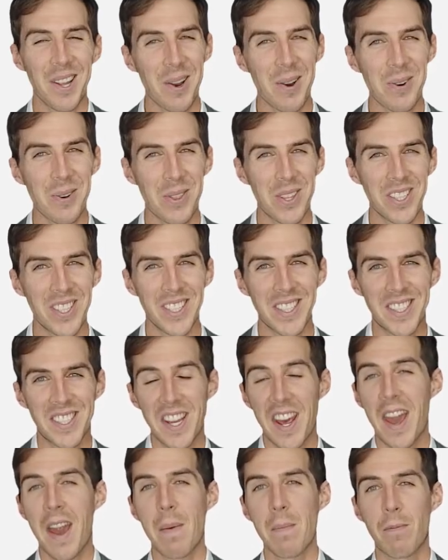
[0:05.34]
Hello, this
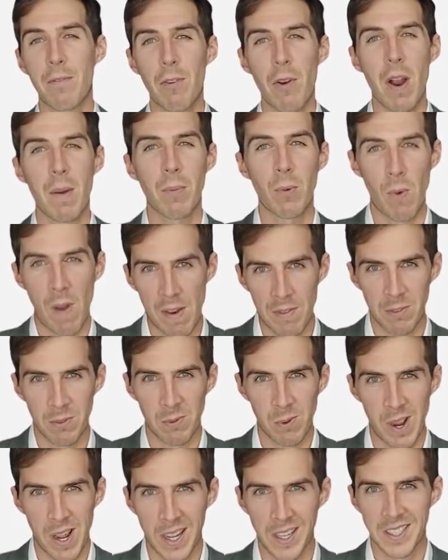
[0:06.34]
is Sam from
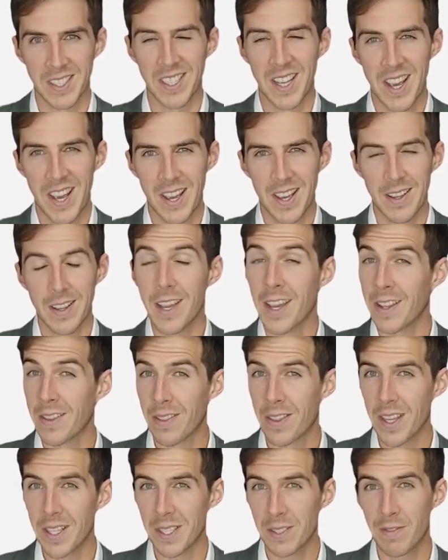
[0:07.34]
RefnWrite.
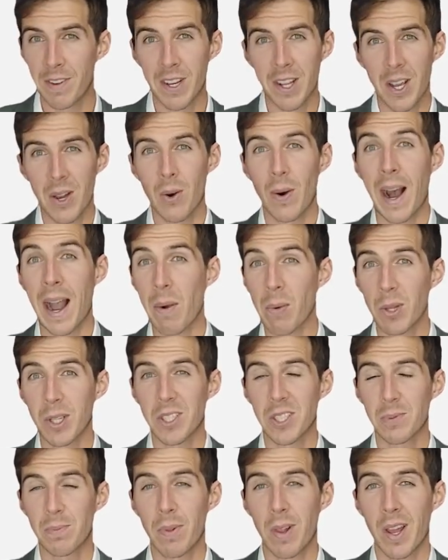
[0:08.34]
In this video, I will
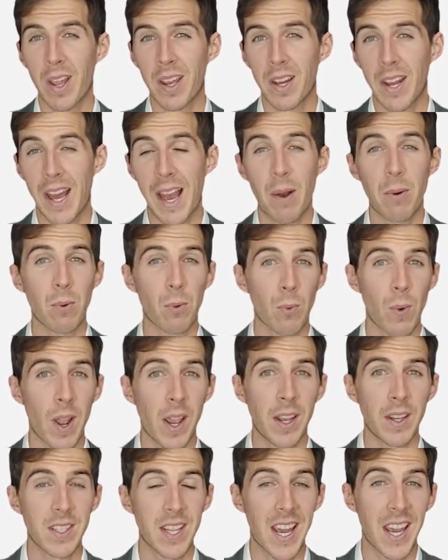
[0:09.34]
explain how to
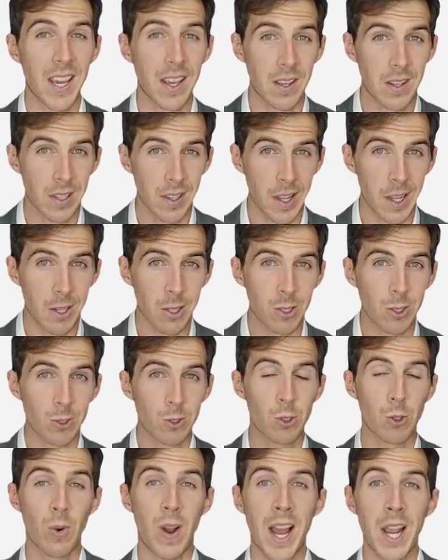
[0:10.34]
write a
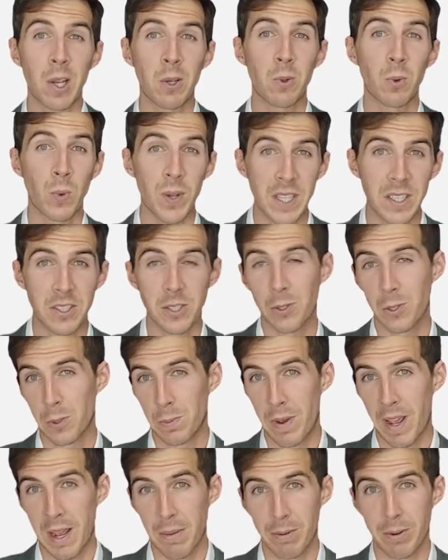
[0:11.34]
clinical trial
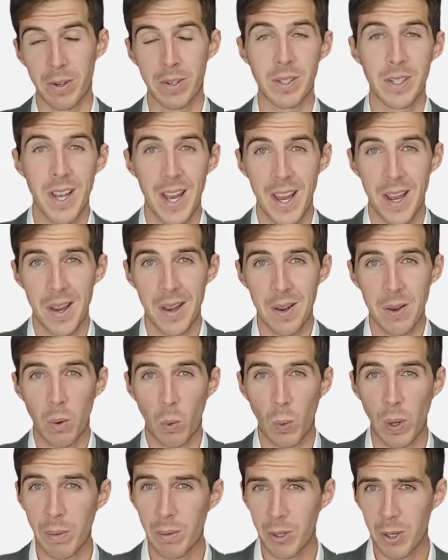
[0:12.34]
research paper.
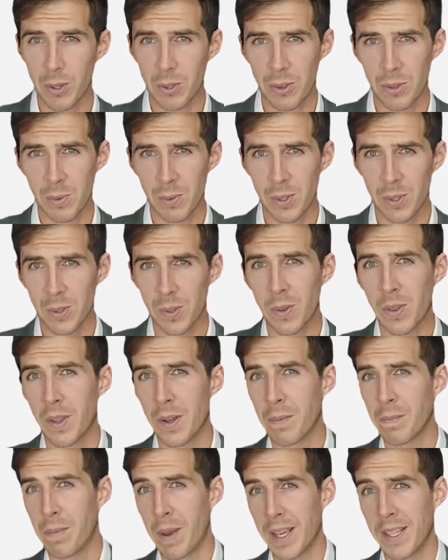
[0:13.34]
We will go through
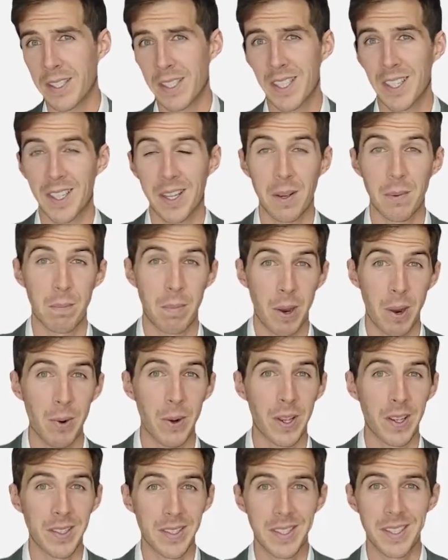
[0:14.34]
the basic
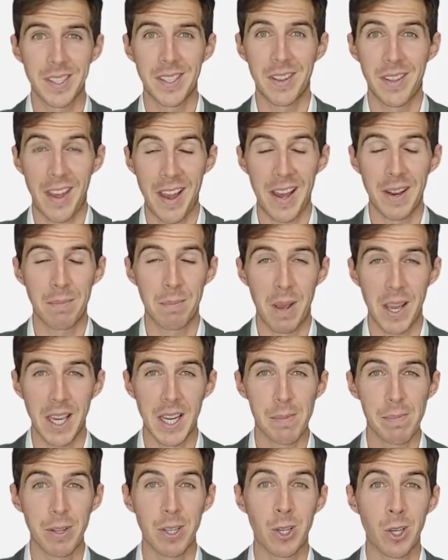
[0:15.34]
components that
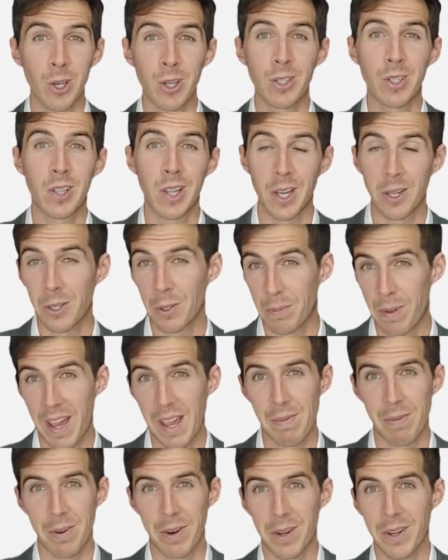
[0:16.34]
make up a good clinical
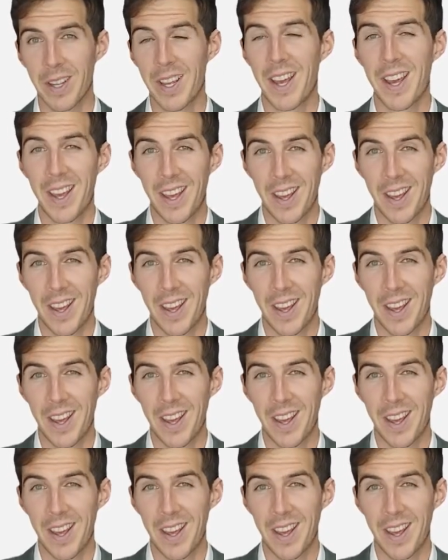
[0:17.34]
paper.